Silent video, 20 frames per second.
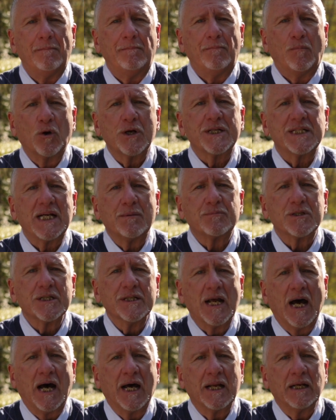more times than
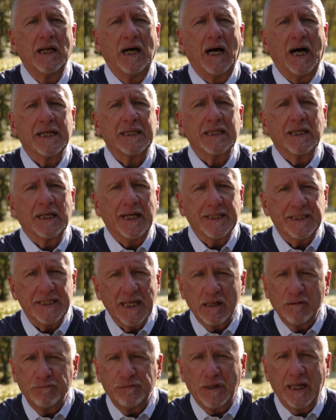not, I can
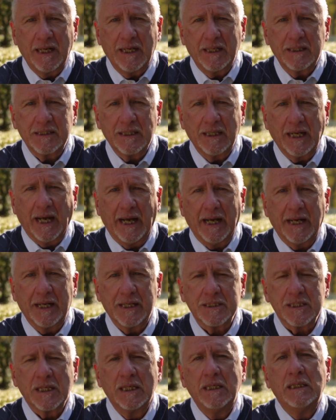identify it
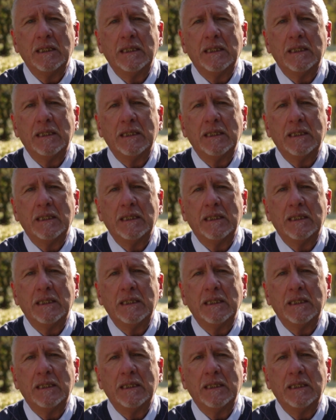as